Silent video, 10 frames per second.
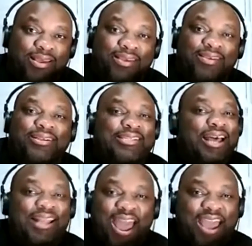It's not
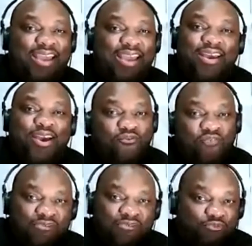like
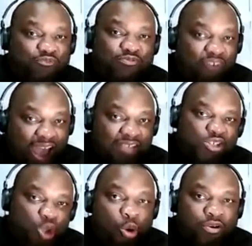five
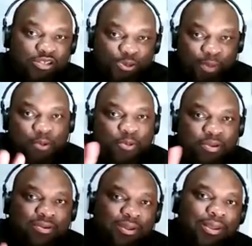stories. You
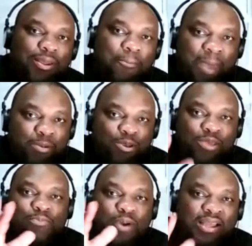maybe you
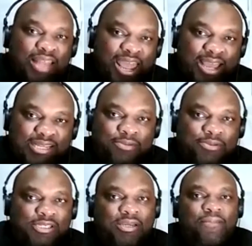break a leg or some
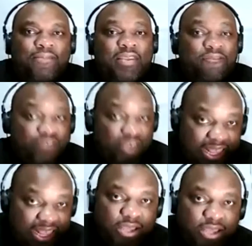shit.
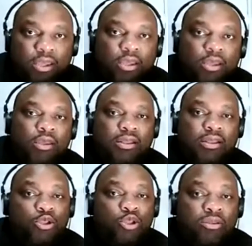50,
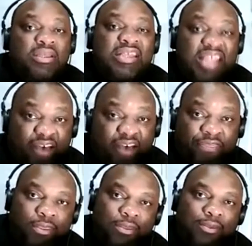
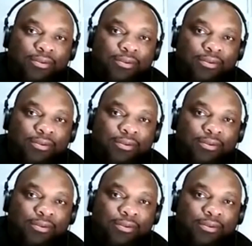death.